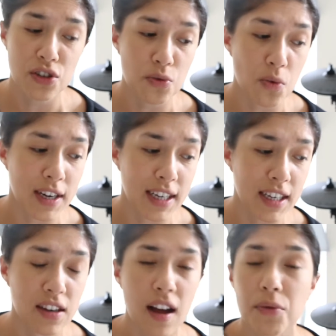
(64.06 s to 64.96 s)
who won
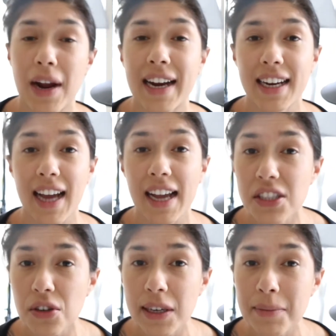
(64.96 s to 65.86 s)
it got Rite Aid
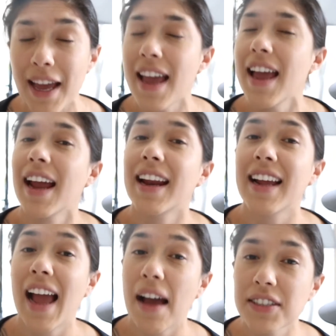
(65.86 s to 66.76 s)
ice cream, and
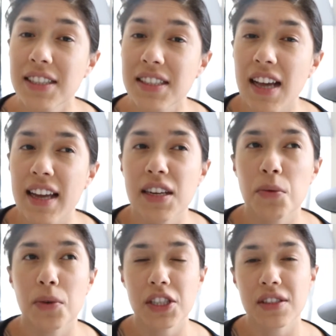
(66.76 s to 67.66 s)
I haven't decided
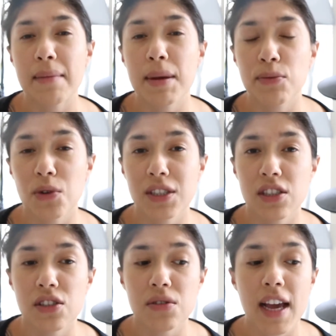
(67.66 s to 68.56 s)
which slime I'm going
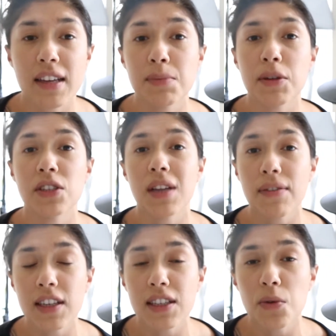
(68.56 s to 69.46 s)
to do next, but you
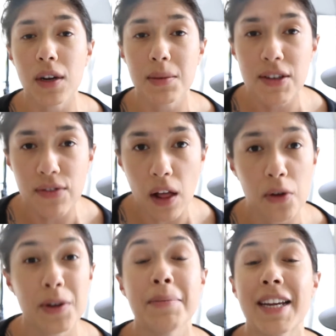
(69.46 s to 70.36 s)
definitely want to be
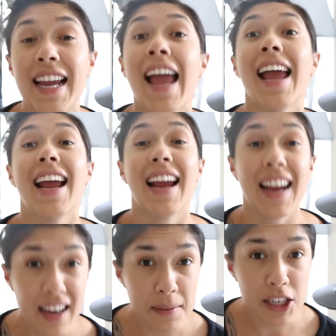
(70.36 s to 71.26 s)
following me
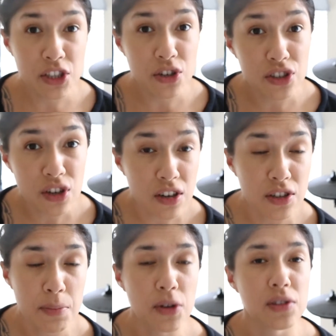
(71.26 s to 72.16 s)
and make sure to turn on
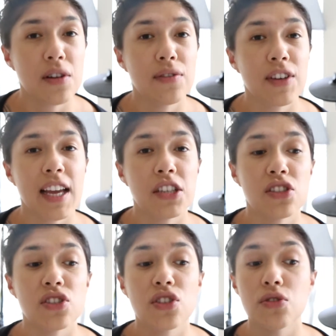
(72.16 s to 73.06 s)
your post
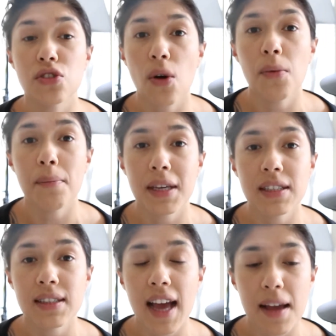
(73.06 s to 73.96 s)
notifications so you don't
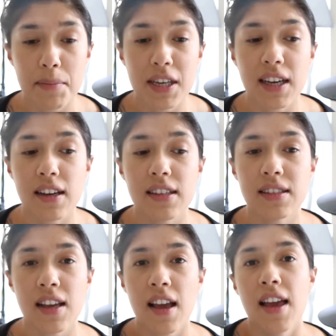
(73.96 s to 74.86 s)
miss that,
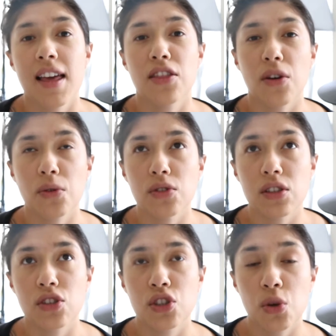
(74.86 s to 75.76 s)
because
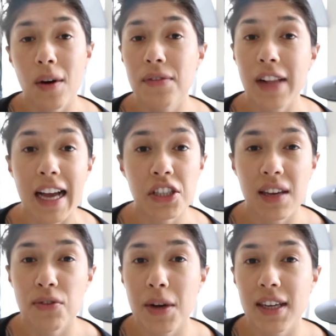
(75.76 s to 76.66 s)
those short flash
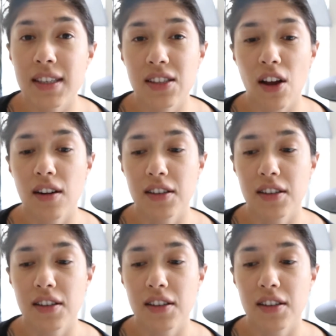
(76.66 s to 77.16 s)
giveaways,